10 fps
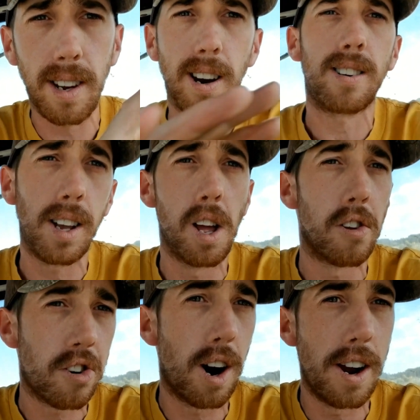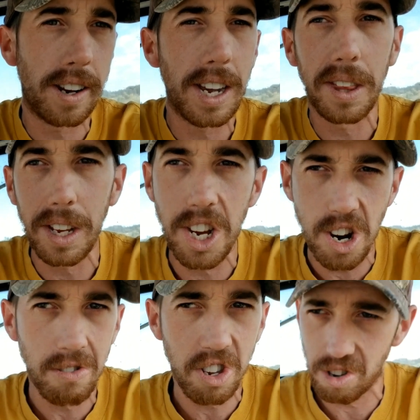are still trying to get the
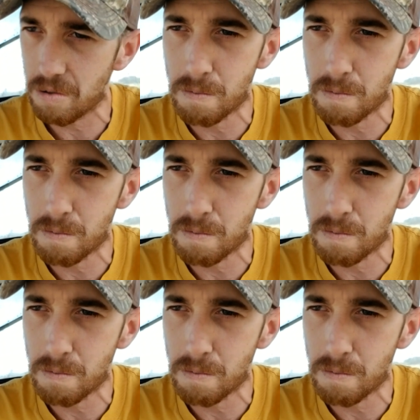YouTube